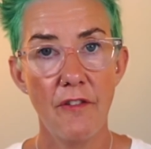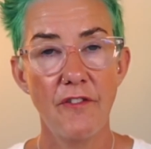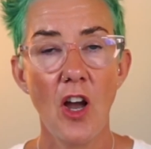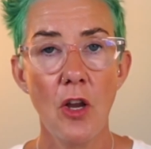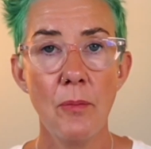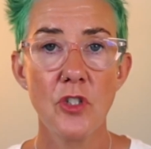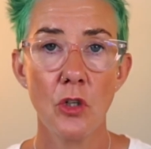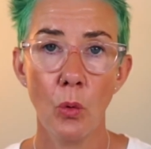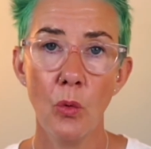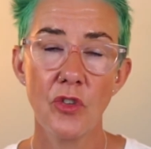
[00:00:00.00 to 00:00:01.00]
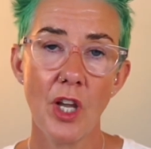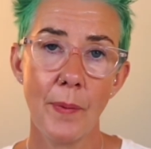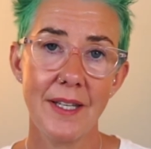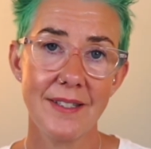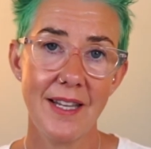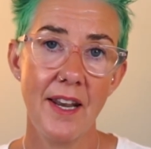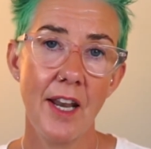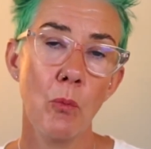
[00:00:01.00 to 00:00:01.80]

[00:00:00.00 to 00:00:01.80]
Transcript: The foam should also extend